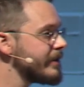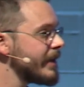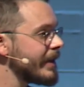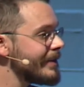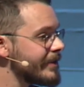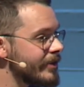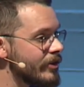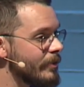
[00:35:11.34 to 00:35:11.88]

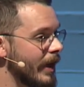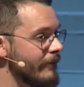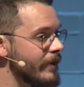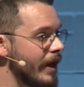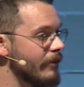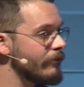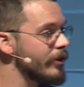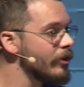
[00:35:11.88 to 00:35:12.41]
seconds too, but I've
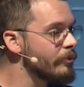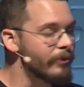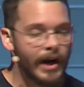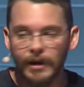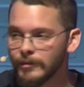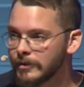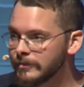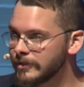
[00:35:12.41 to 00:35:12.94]
got real
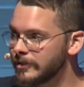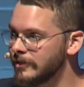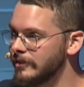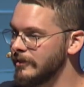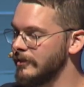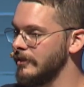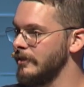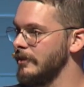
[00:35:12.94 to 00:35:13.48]
problems.
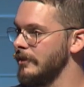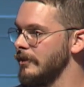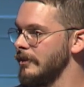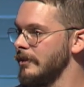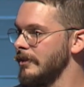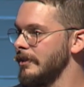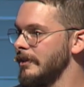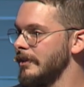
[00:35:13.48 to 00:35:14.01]

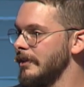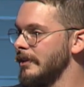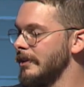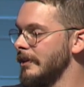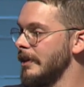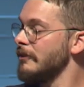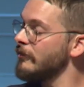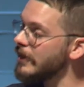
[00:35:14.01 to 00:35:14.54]

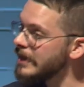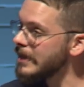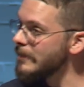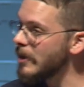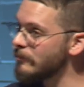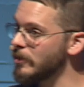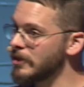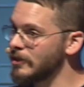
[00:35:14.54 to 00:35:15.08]
And the funny thing
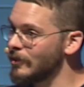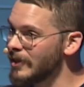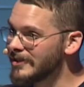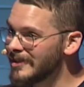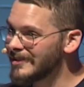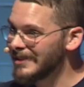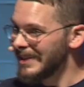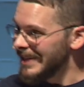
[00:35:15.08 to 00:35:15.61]
about Brother Lawrence
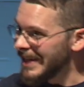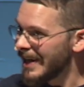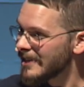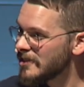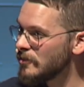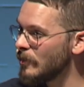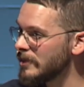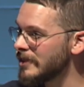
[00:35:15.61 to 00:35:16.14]
is he
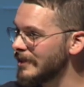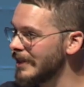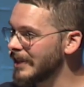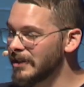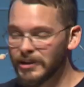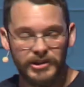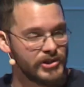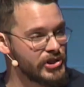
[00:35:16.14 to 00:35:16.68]
actually wasn't like
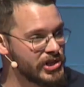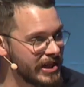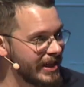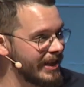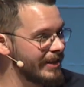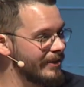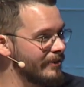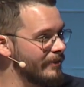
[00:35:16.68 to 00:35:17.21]
a
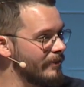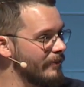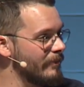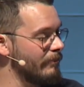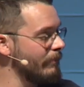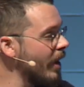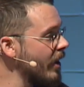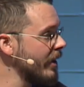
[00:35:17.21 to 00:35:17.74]
legit
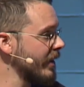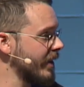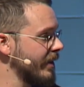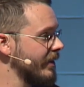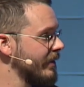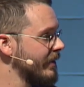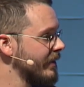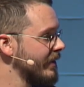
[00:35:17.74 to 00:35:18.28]
monk.
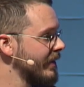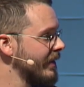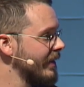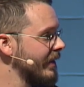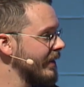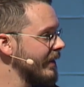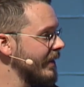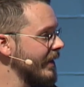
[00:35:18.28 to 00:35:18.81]

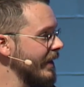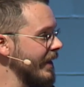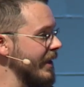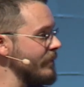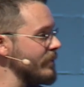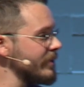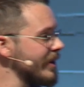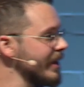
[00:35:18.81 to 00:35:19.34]
He
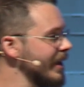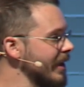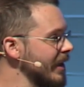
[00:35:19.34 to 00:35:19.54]
was like a